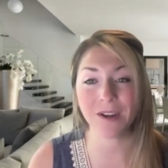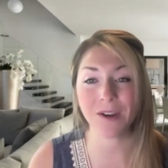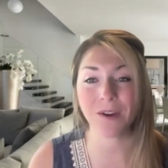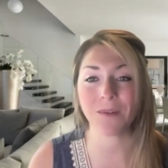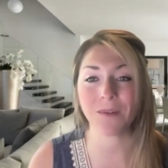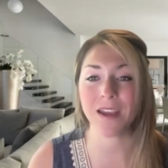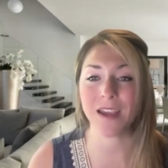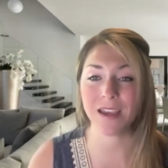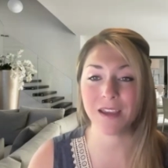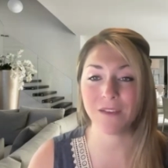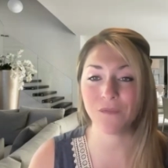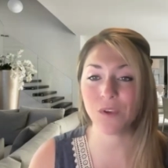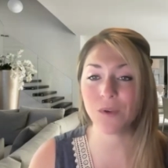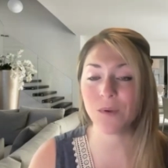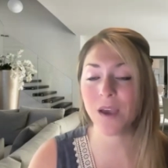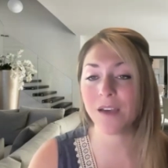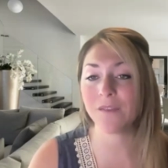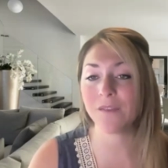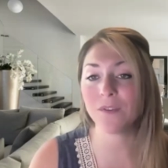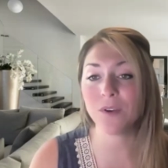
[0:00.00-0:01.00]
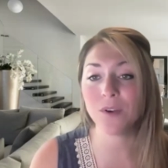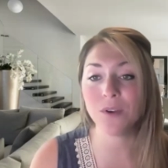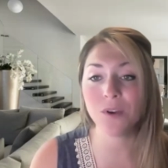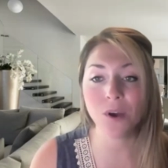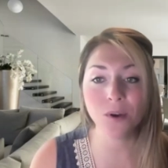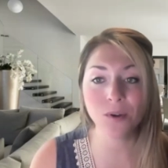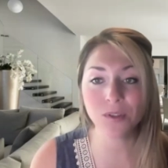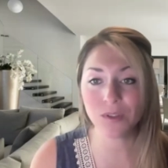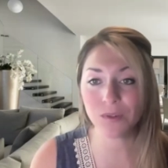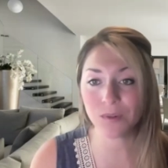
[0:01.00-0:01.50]
a grant if you have
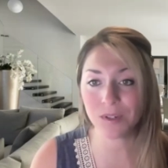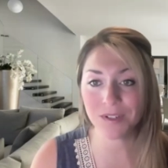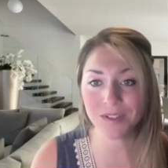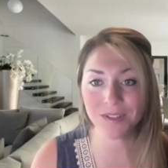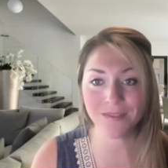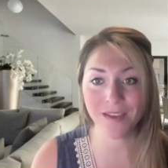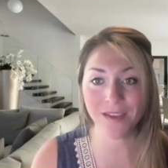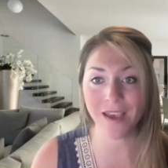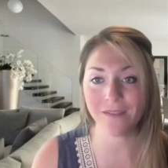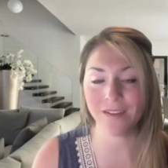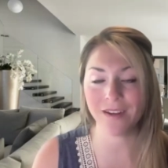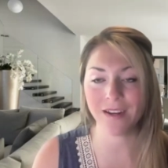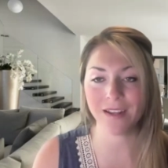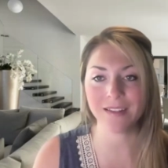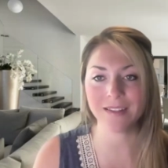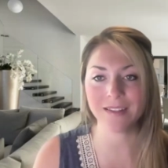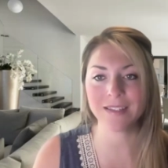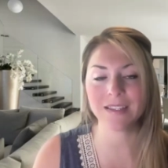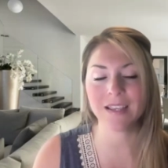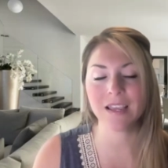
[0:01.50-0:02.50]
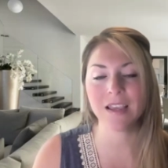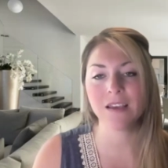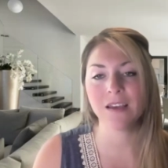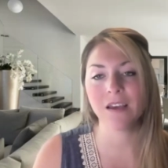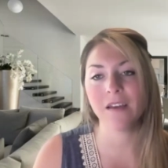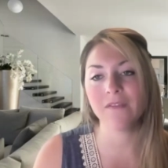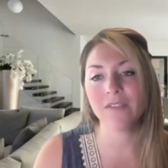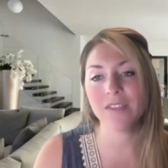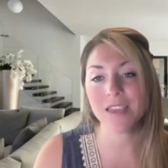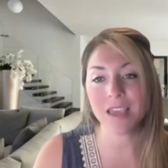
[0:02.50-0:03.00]
no source of evidence
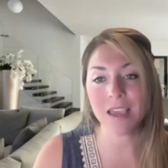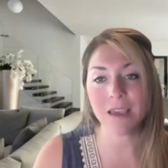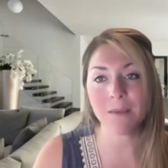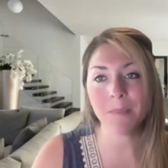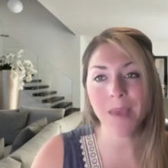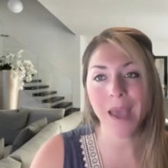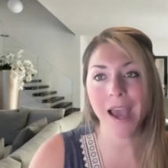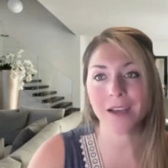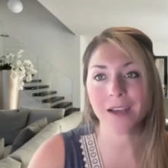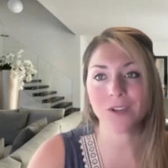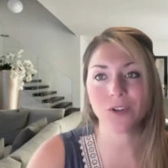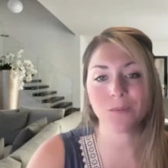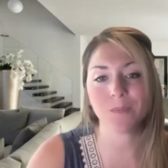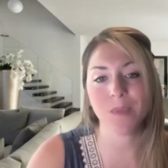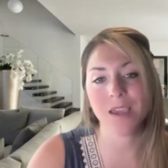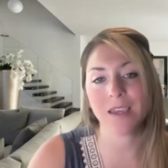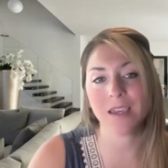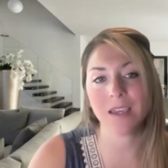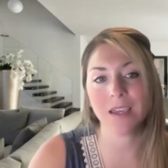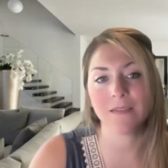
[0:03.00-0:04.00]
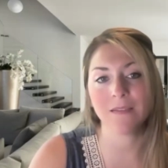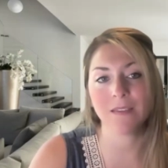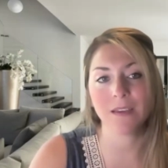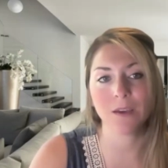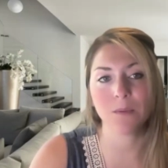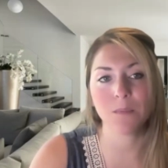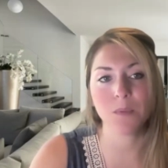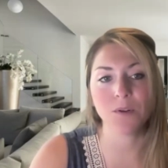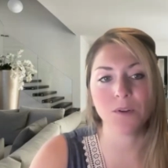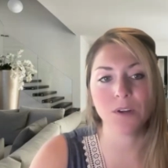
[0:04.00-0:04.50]
of the impact you're making in the
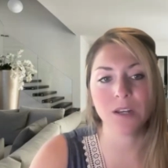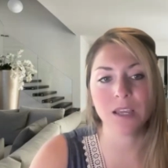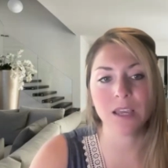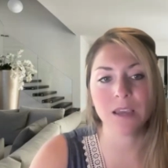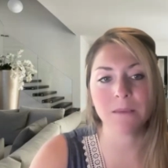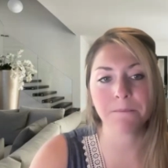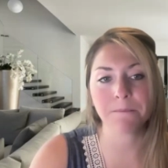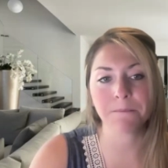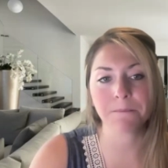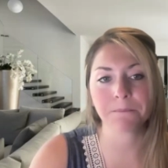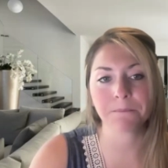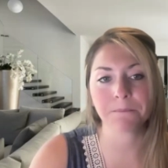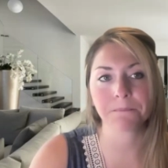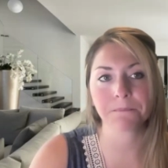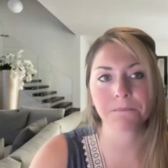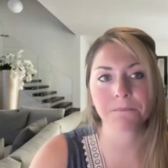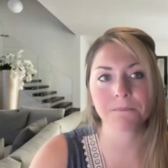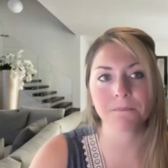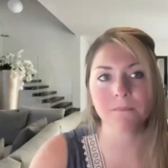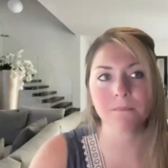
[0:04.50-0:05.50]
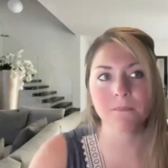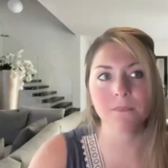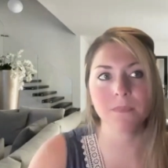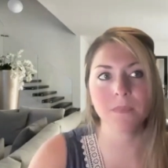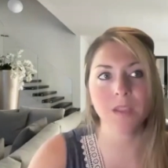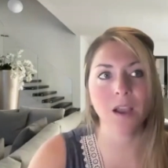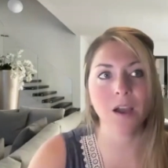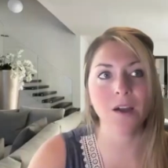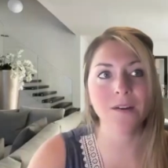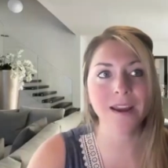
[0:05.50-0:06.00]
community.
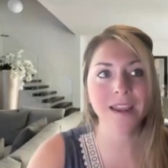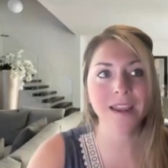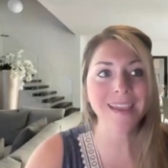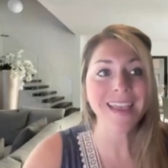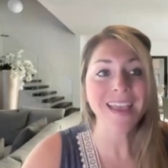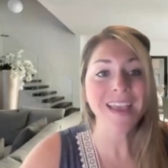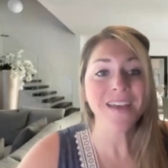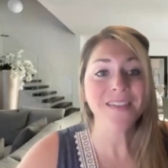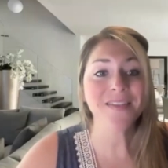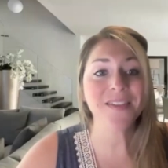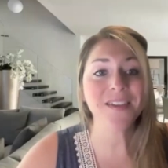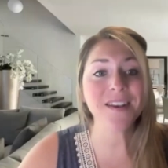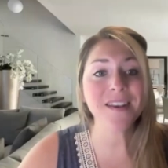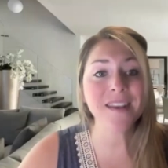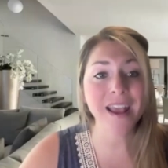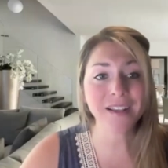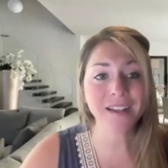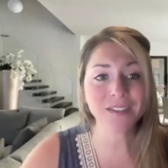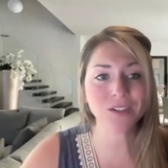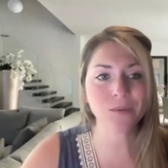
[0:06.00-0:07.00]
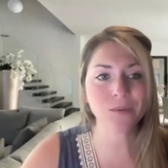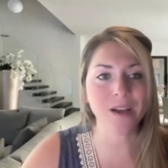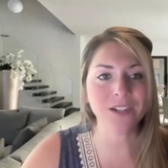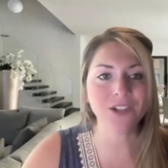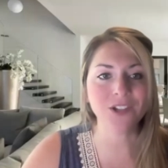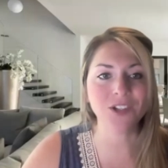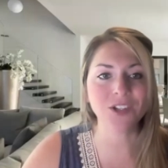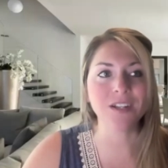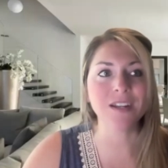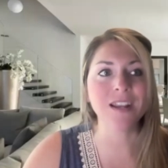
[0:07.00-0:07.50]
All right, the next
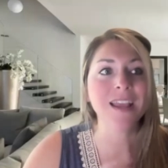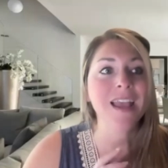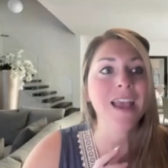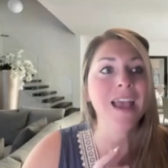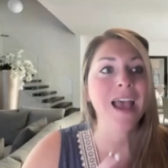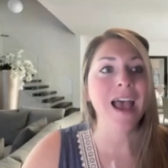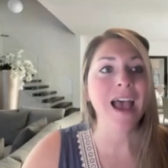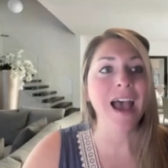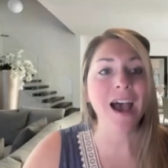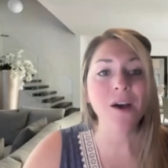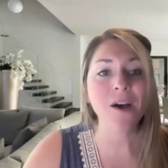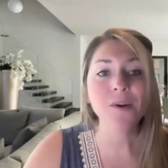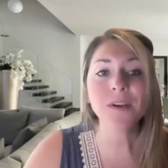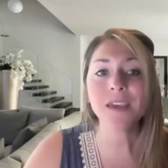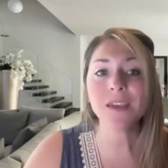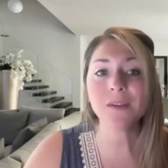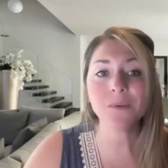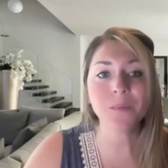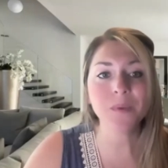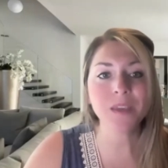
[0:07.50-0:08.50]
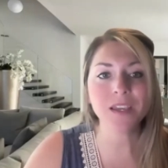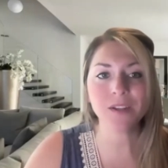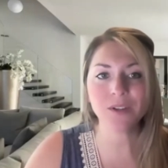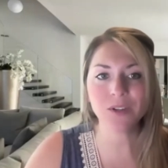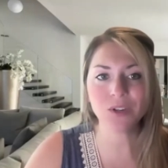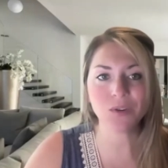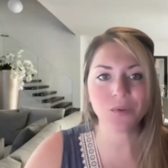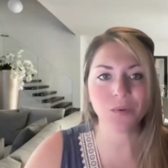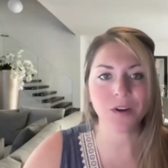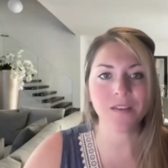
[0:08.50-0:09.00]
question, how can we
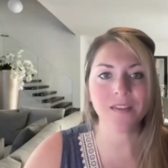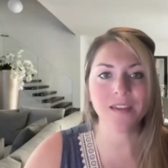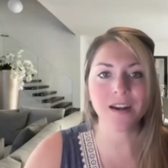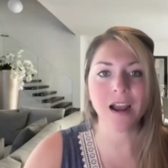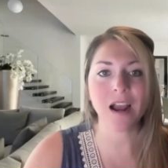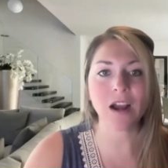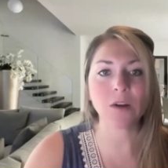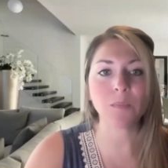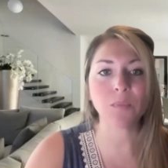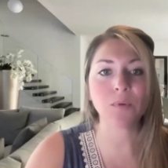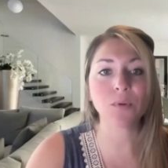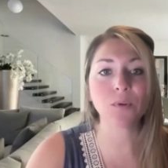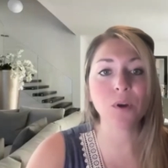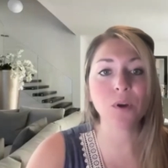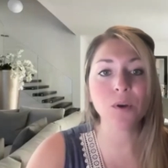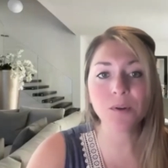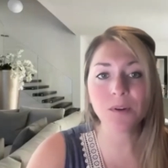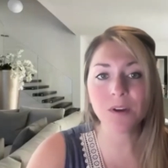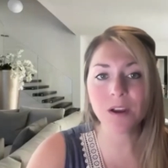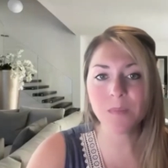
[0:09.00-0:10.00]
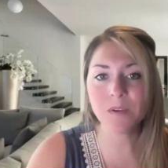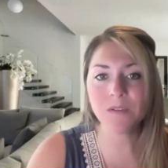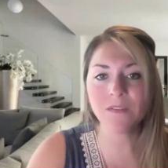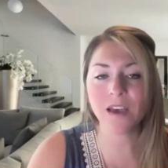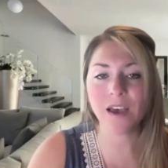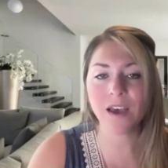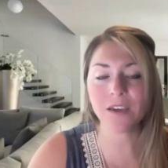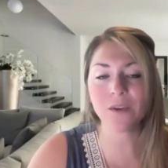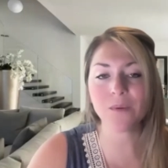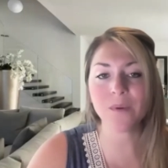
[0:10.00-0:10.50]
ensure that our program
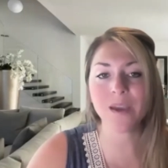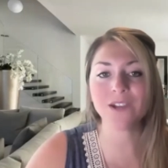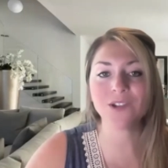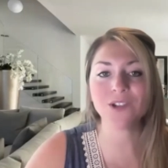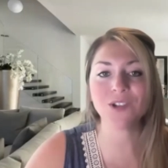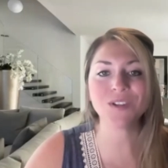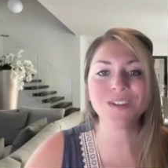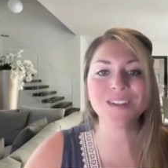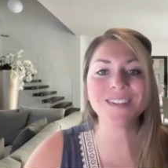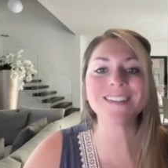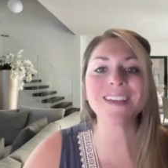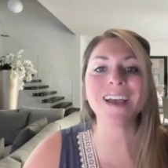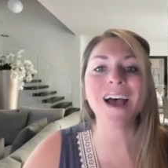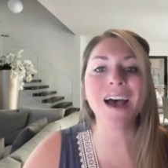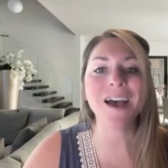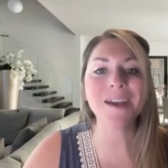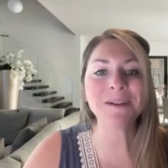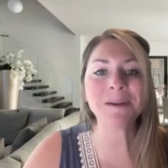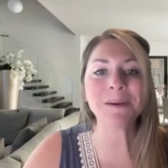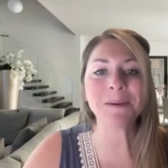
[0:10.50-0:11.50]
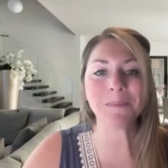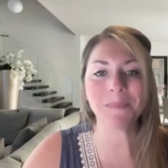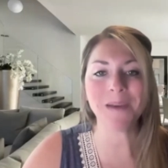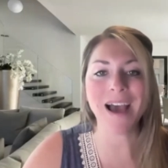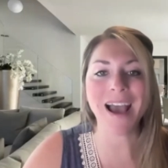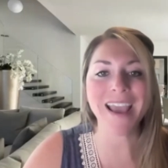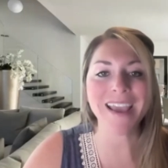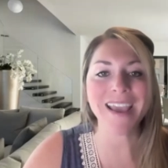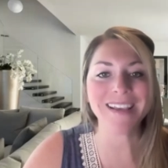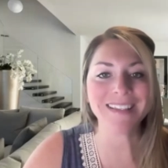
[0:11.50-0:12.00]
evaluation is
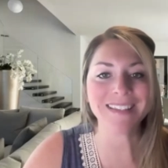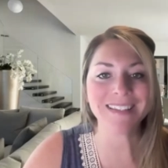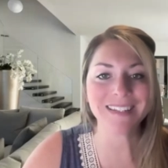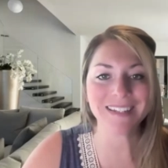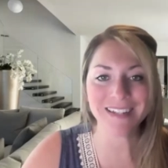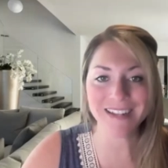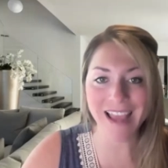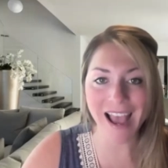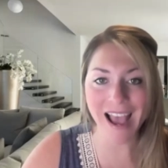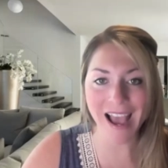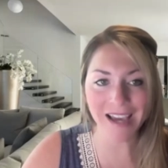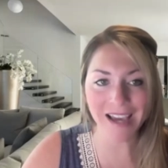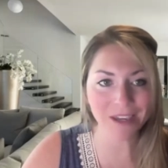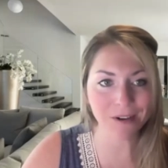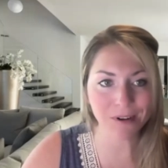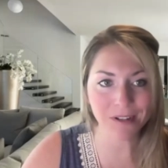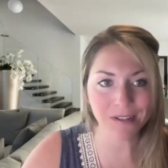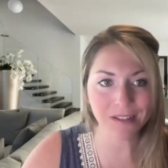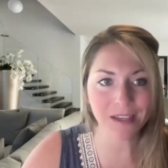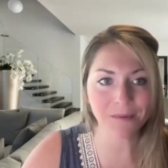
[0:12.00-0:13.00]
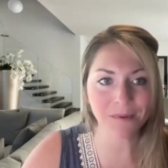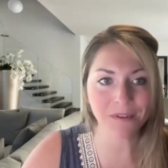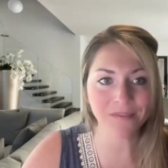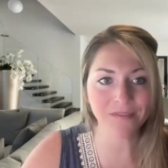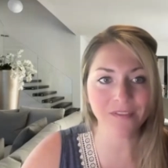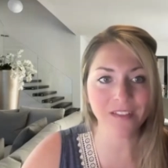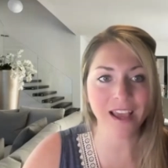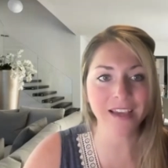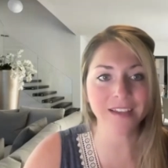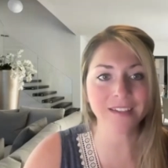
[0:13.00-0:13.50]
unbiased and accurately
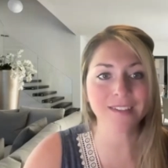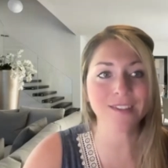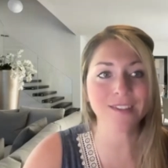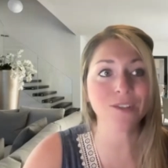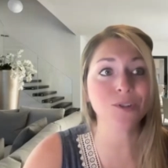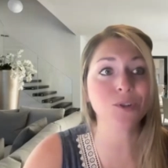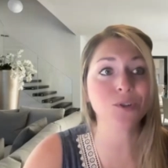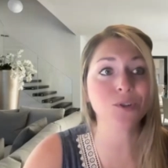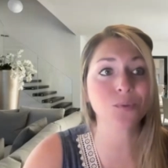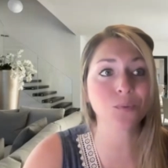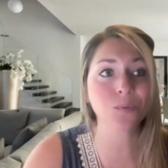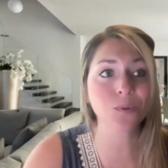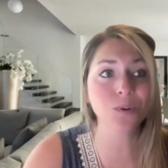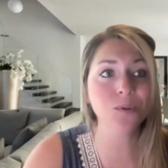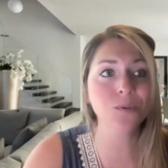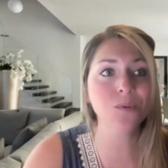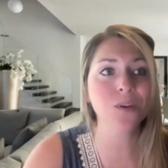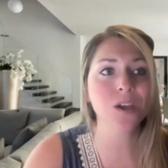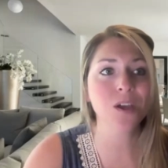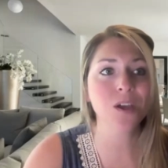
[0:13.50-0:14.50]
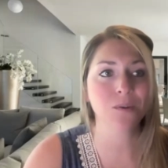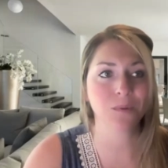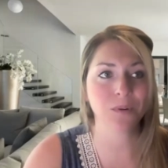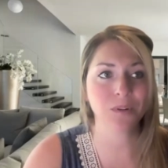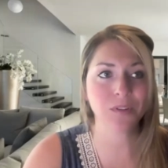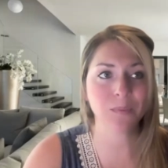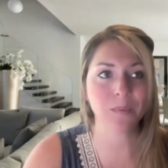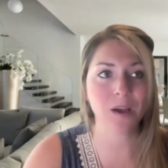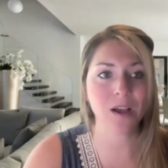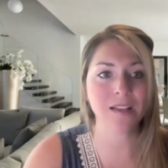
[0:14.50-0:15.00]
reflects the true
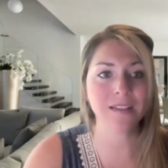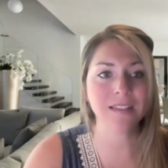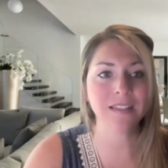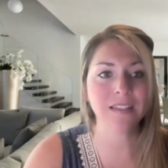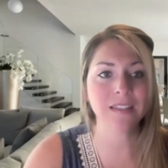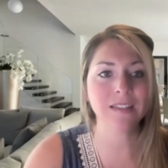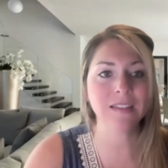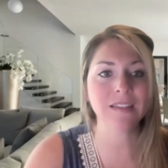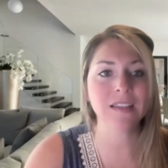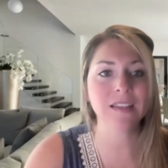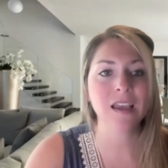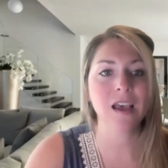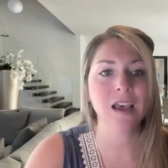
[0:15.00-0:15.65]
responses